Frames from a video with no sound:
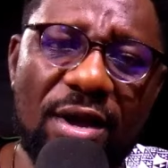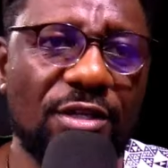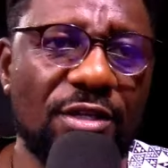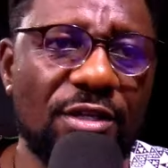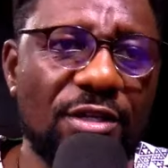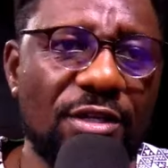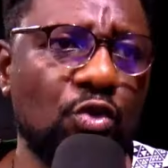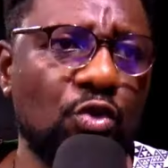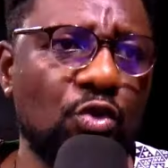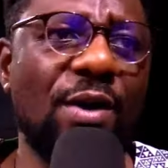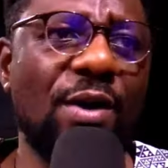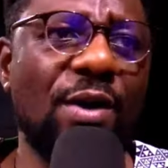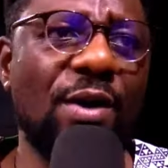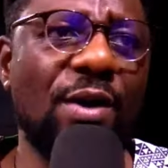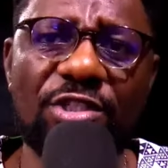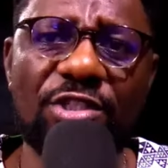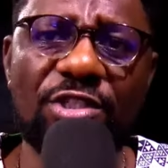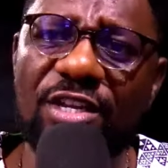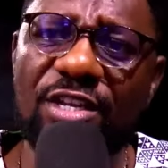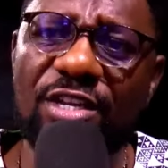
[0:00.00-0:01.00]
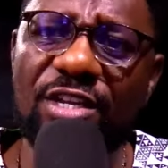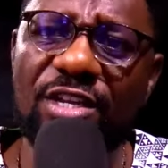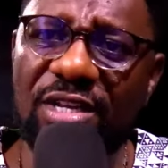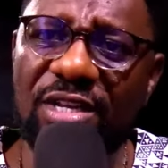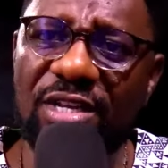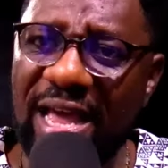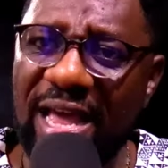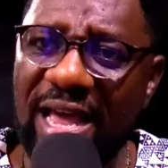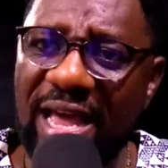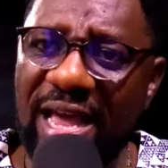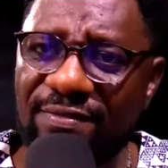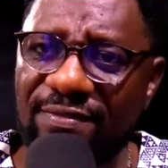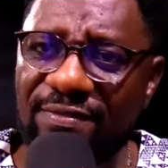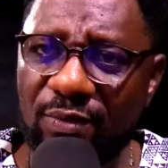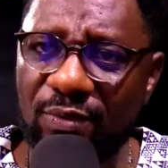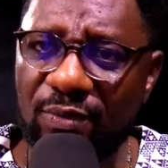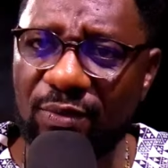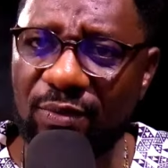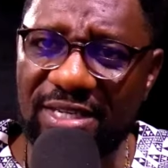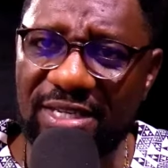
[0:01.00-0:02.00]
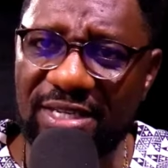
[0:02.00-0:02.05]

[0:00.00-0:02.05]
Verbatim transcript: I was checking on the live that we did,